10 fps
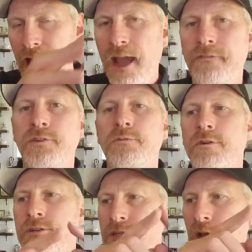
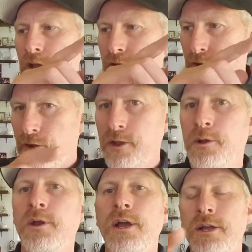afterwards, you're
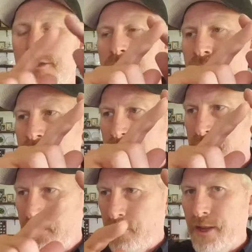gonna
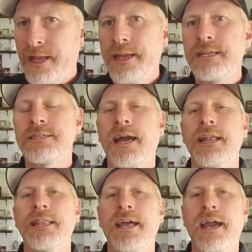ease
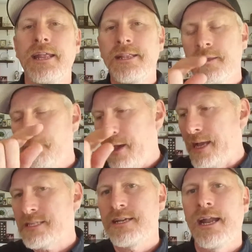out of that in the
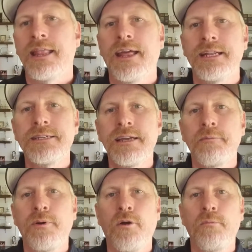backside of that
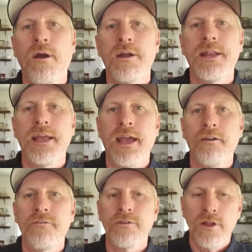tent pole marketing
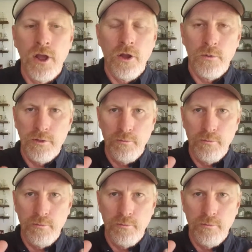effort with